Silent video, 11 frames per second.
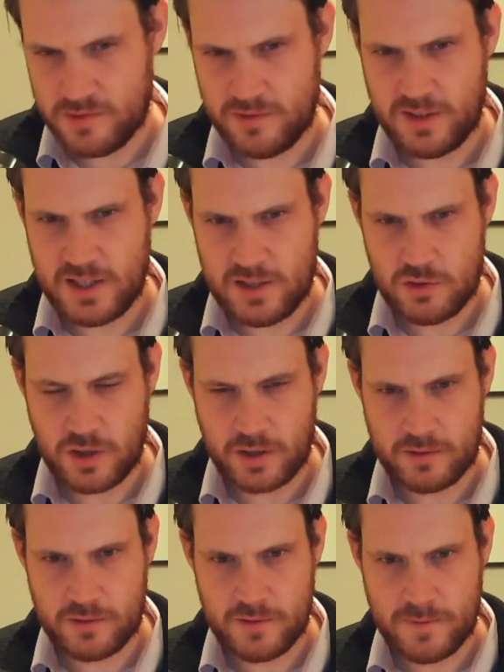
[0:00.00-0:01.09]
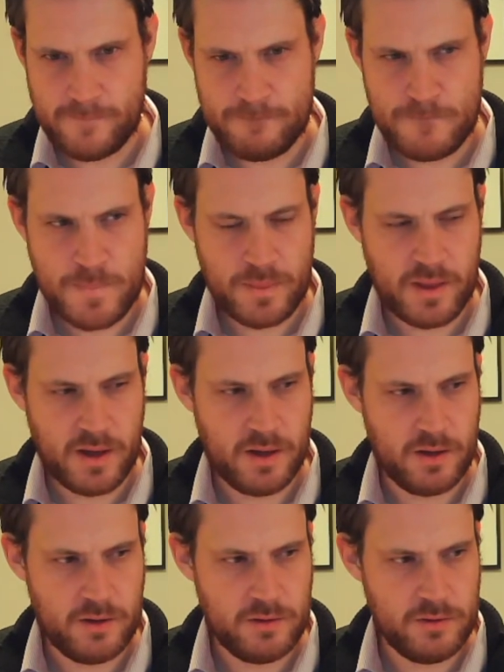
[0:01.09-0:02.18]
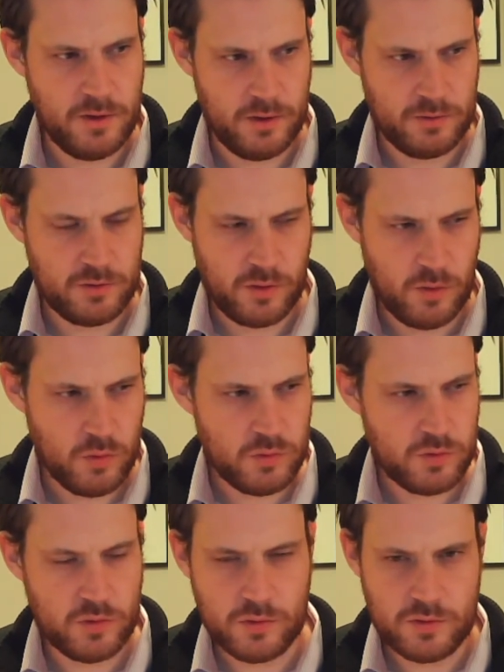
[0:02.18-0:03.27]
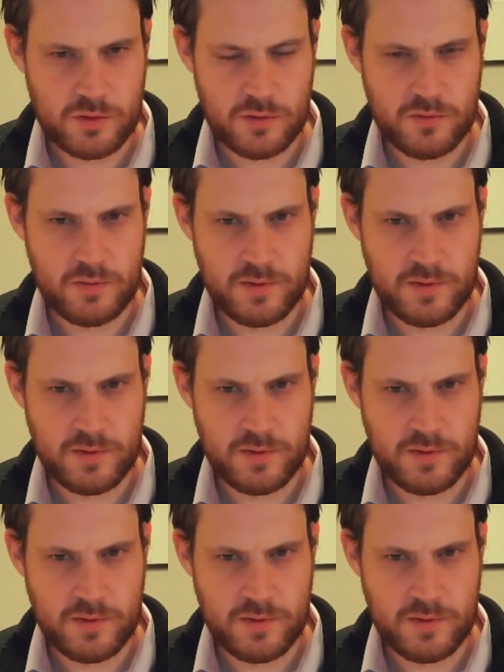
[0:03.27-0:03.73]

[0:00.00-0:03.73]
tea chest note. So all sorts of